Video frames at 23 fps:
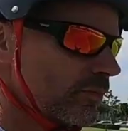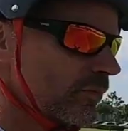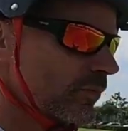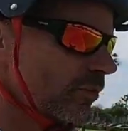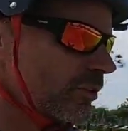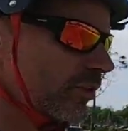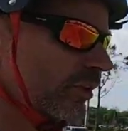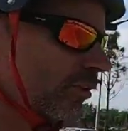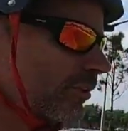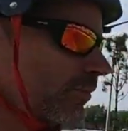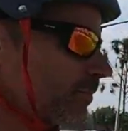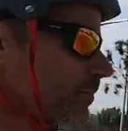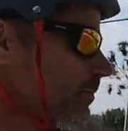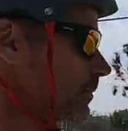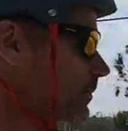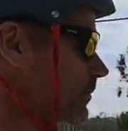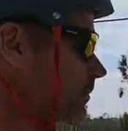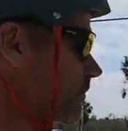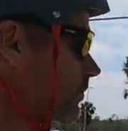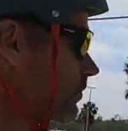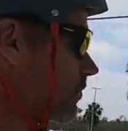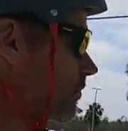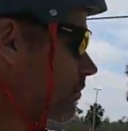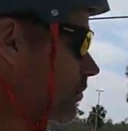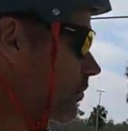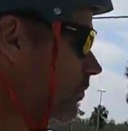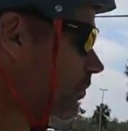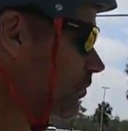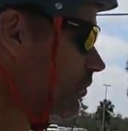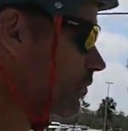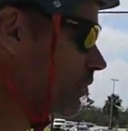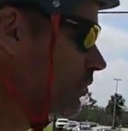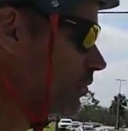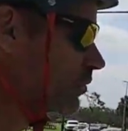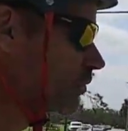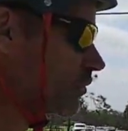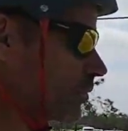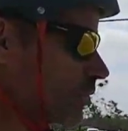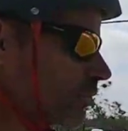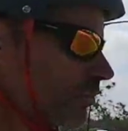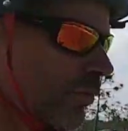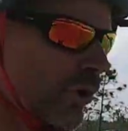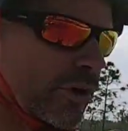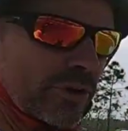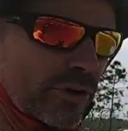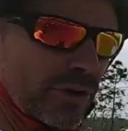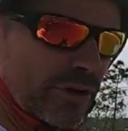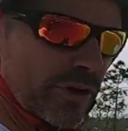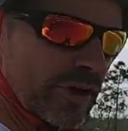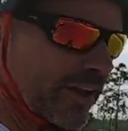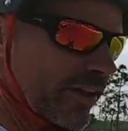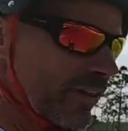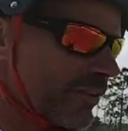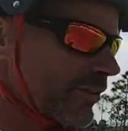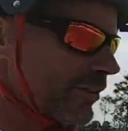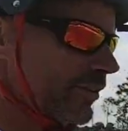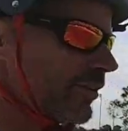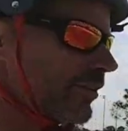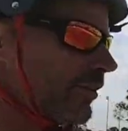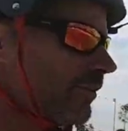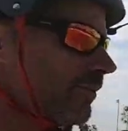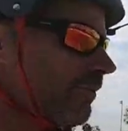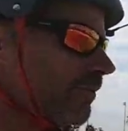So, mark your calendar.